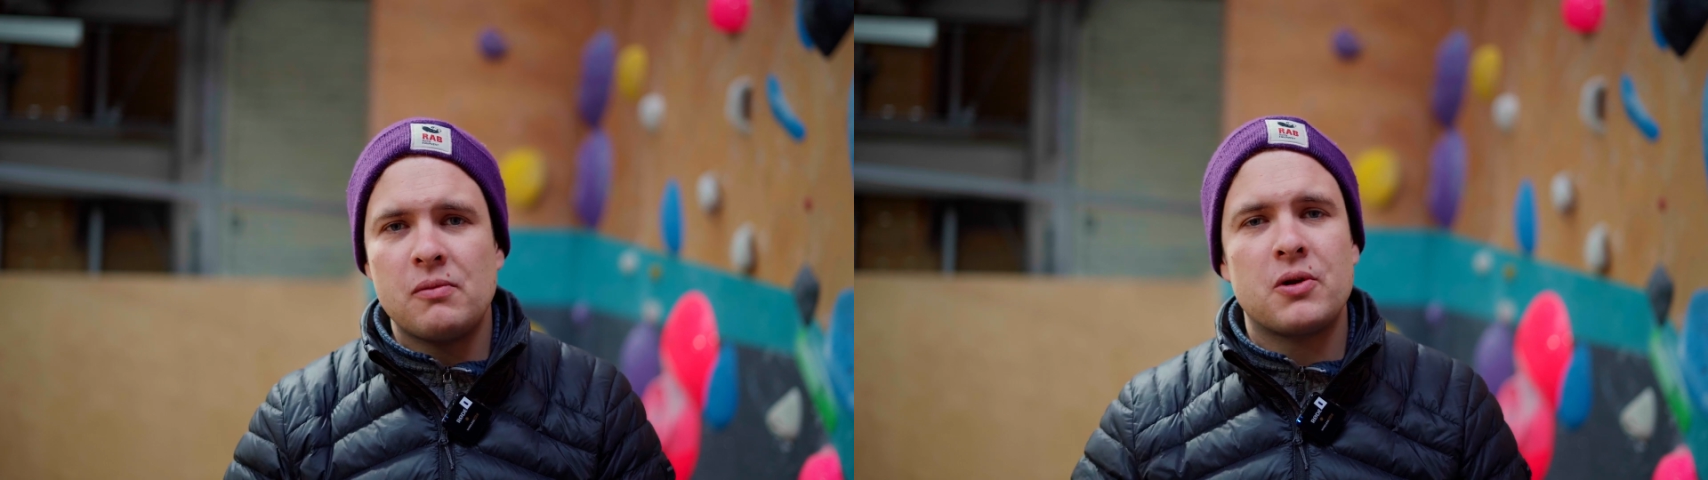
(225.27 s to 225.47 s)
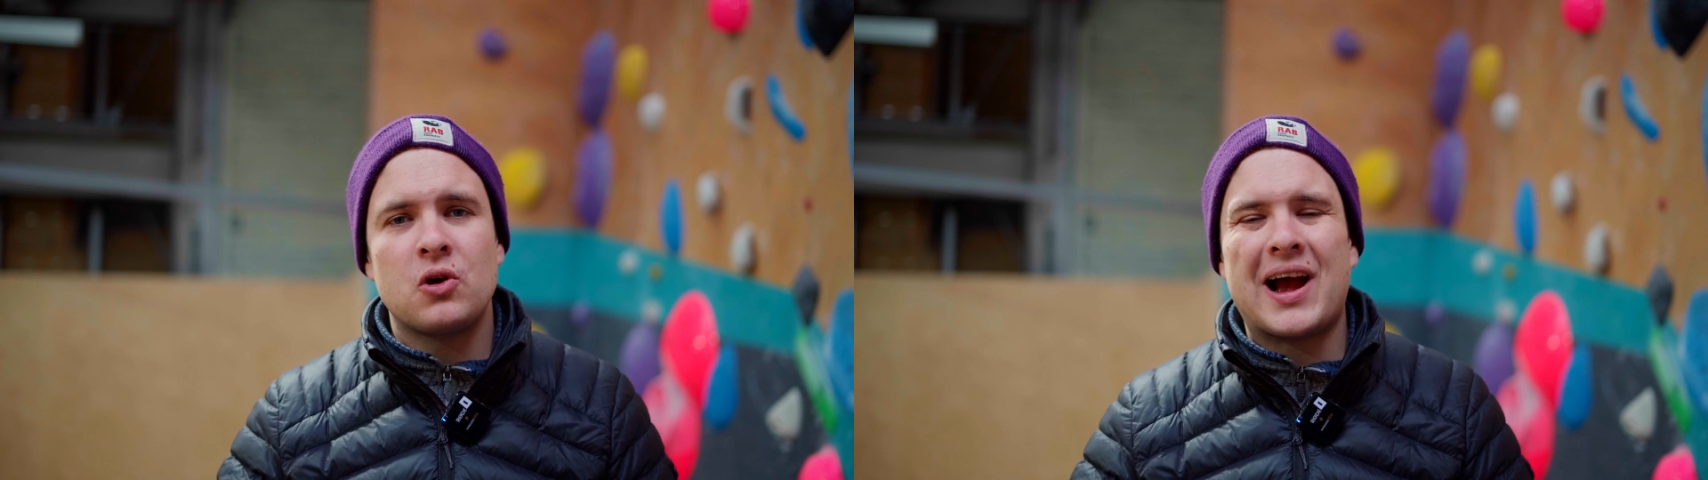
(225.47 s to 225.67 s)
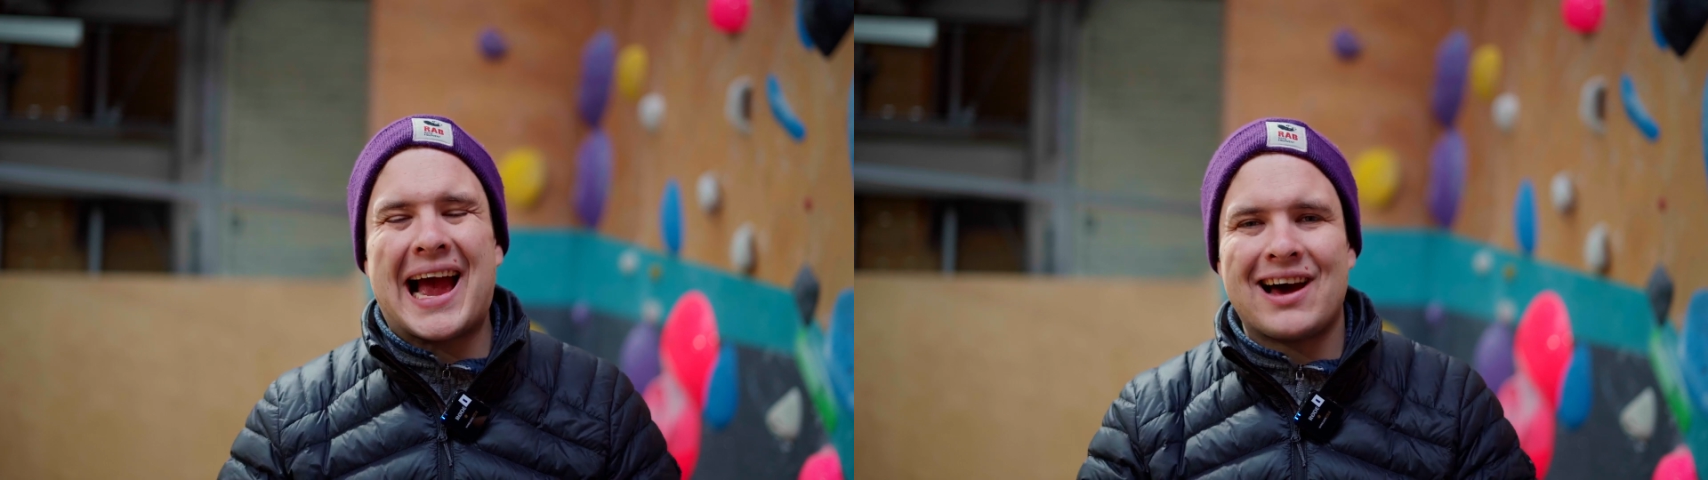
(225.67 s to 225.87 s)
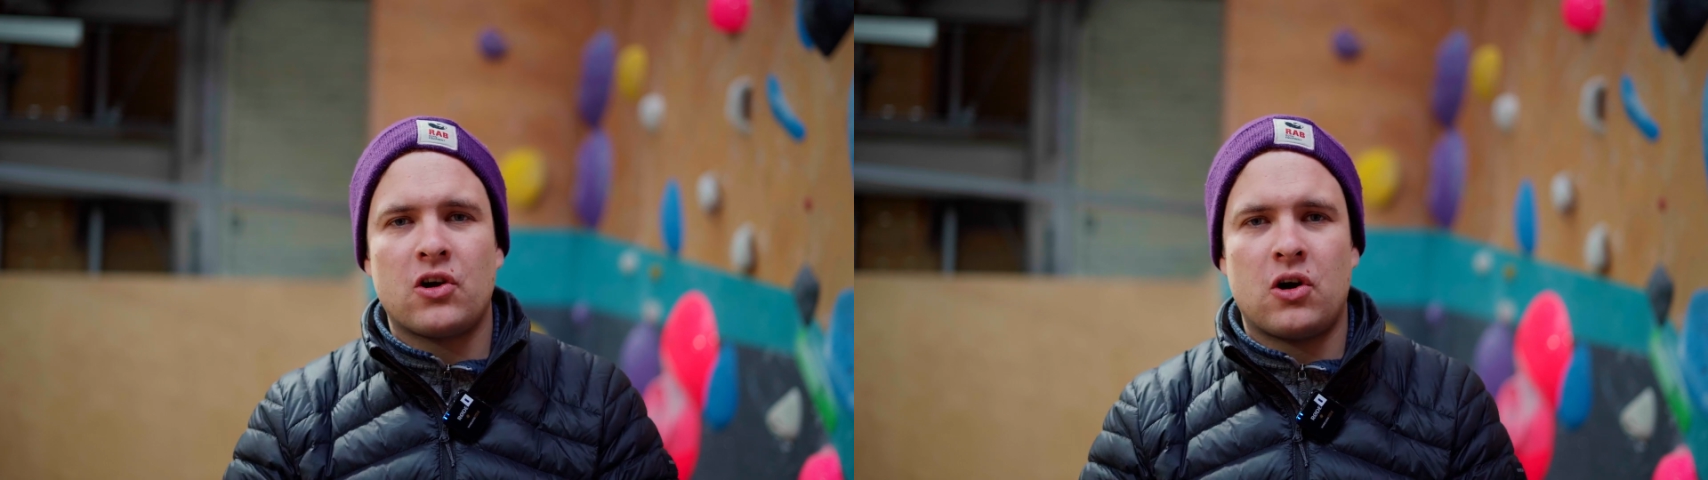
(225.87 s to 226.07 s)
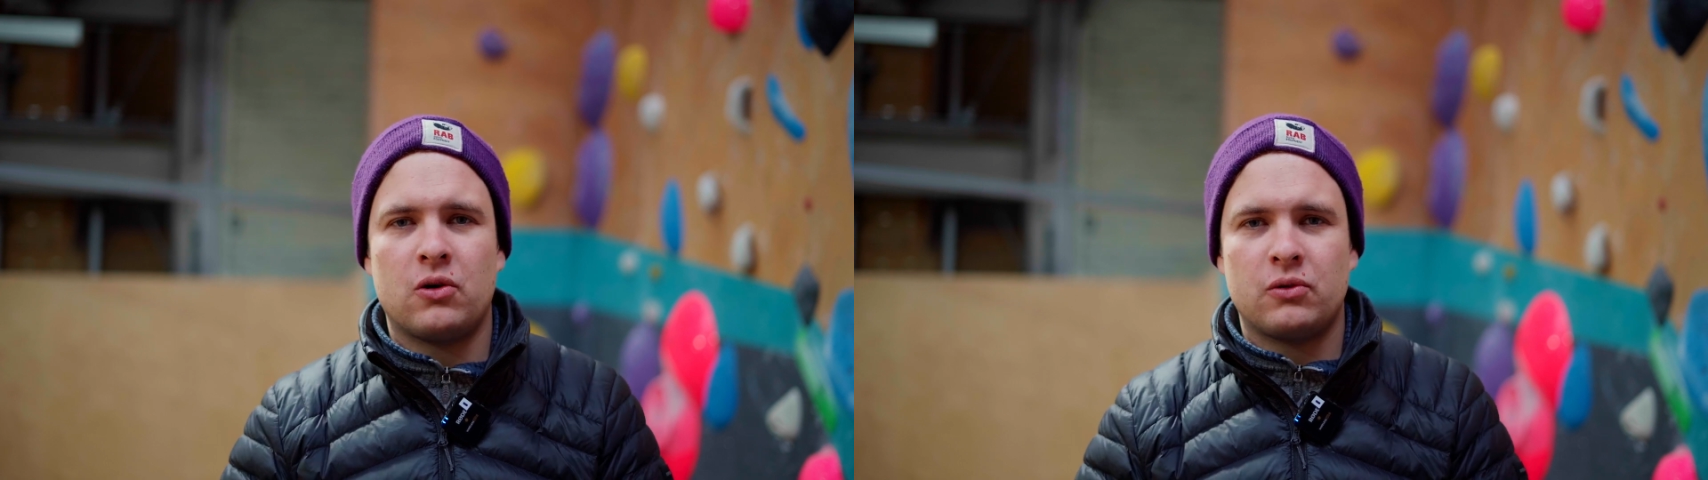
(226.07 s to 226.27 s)
but not on a
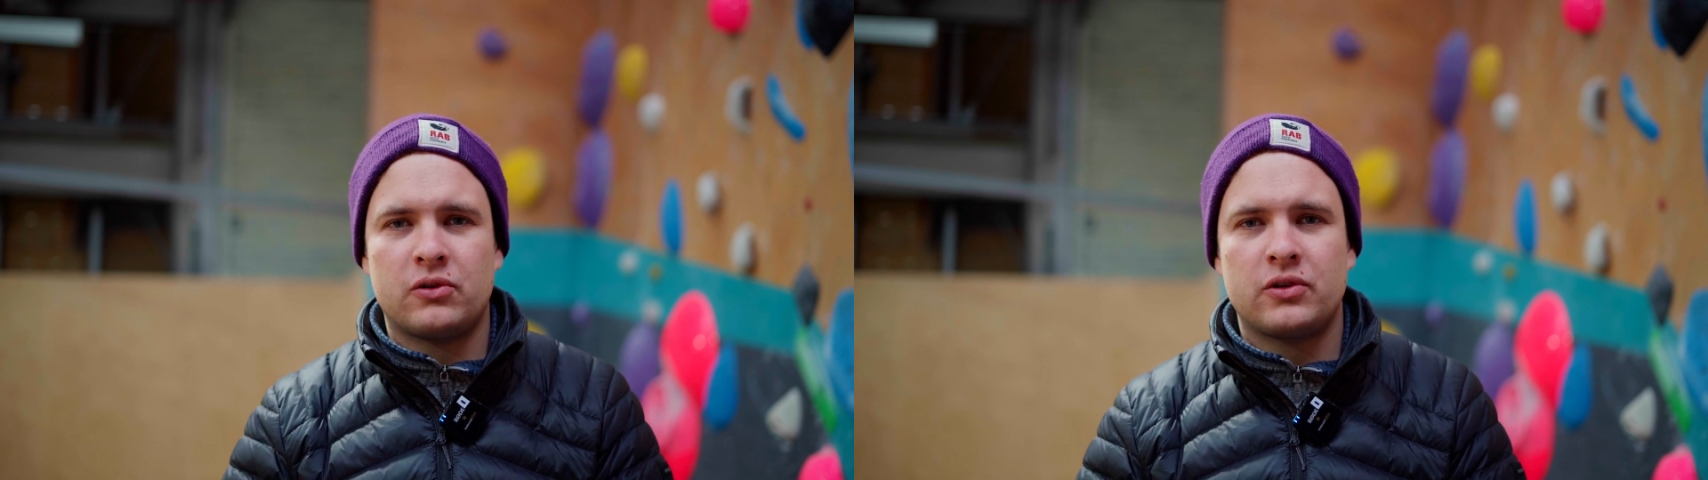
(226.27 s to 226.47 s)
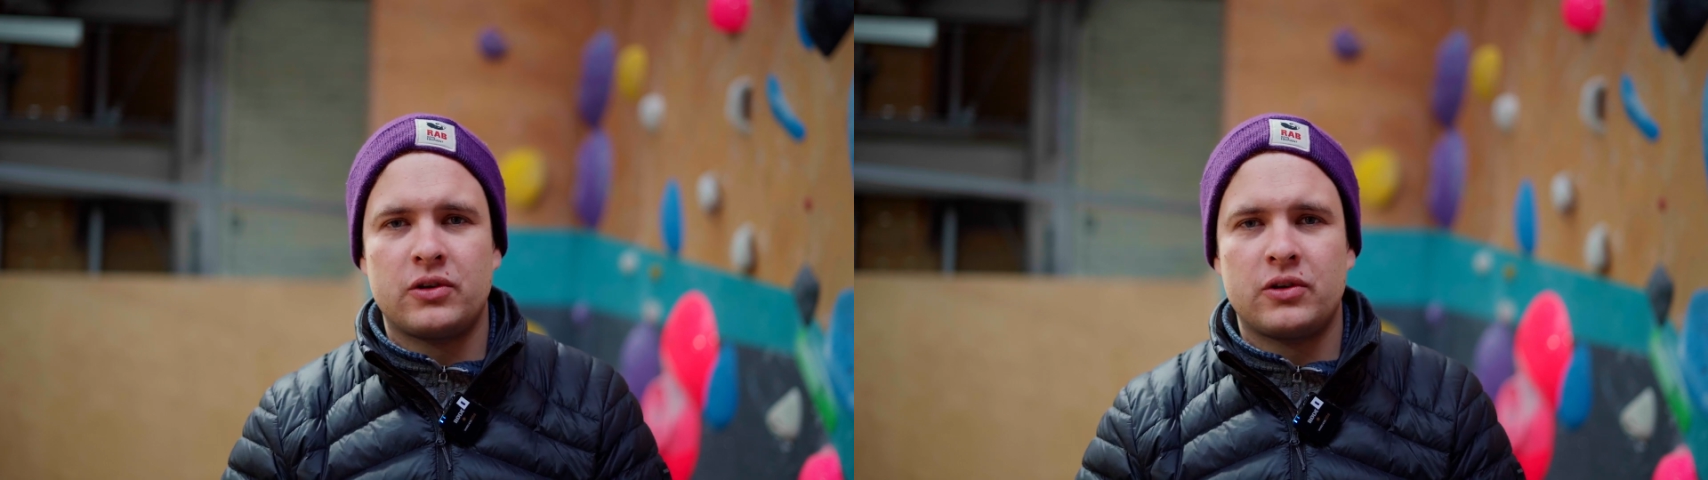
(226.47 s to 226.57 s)
hold.